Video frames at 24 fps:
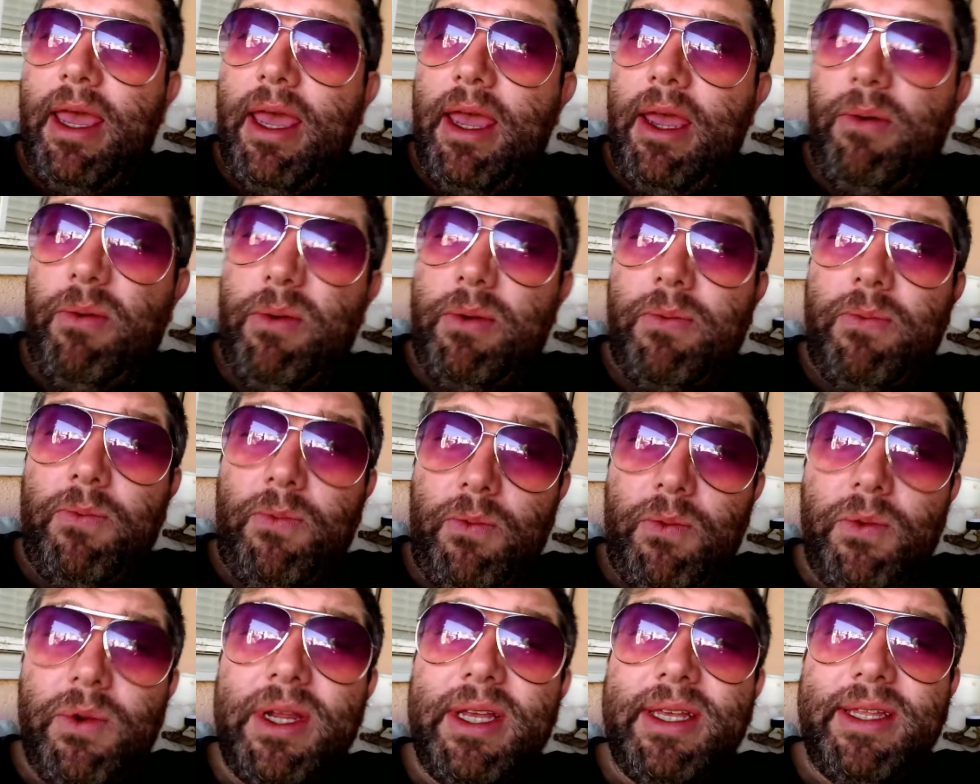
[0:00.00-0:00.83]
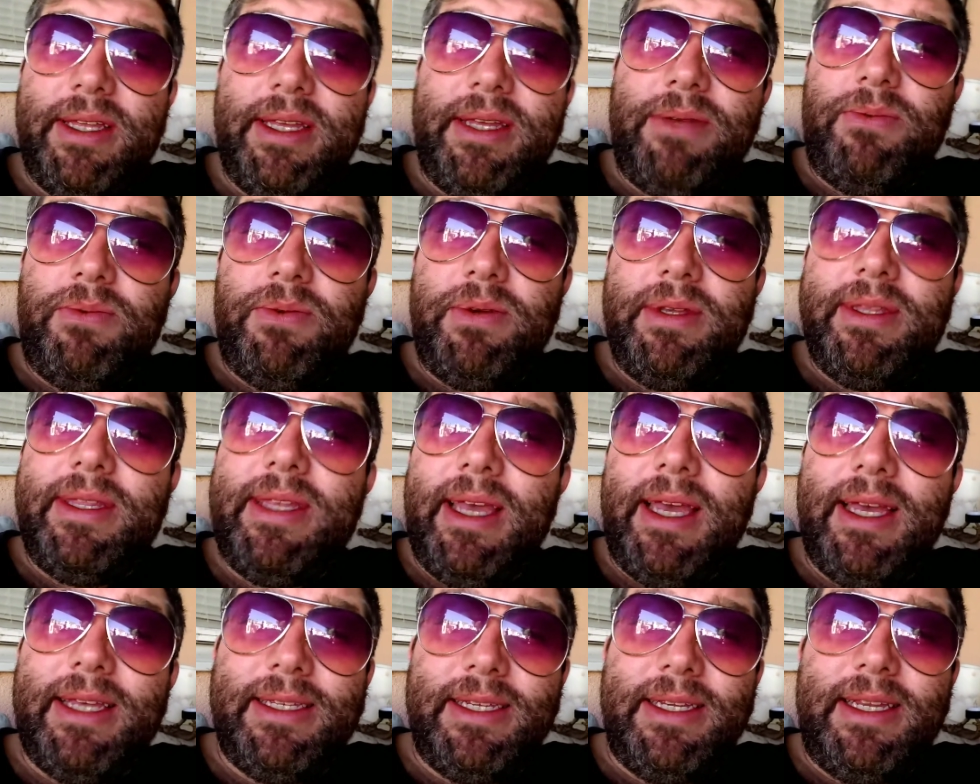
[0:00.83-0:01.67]
And we really,
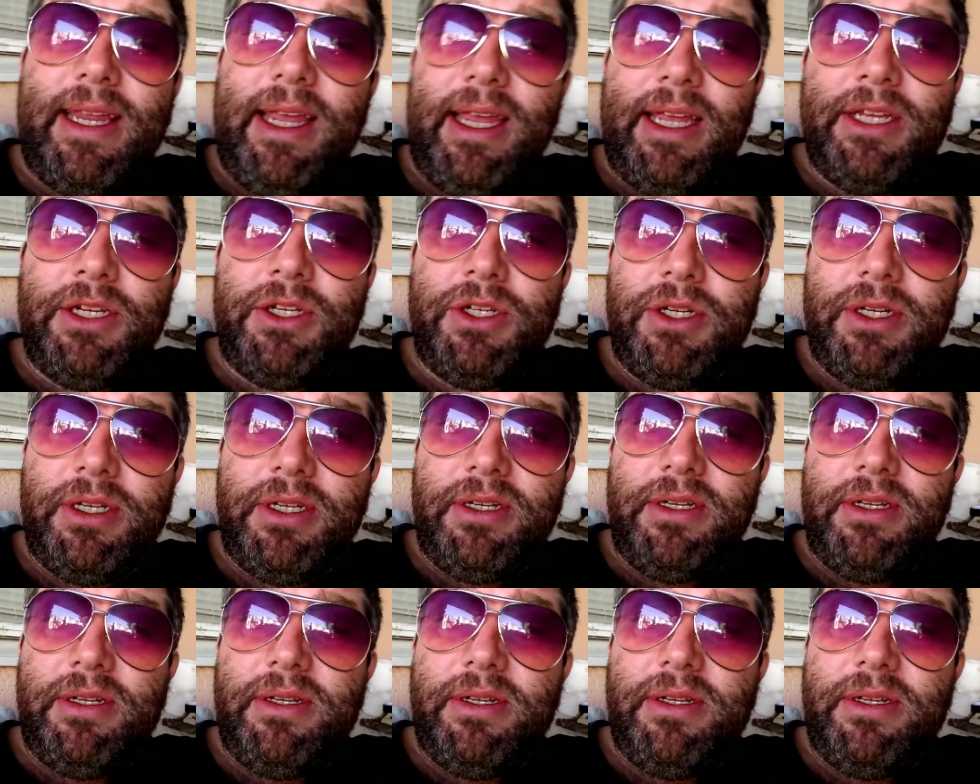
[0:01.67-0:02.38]
really, as a nation,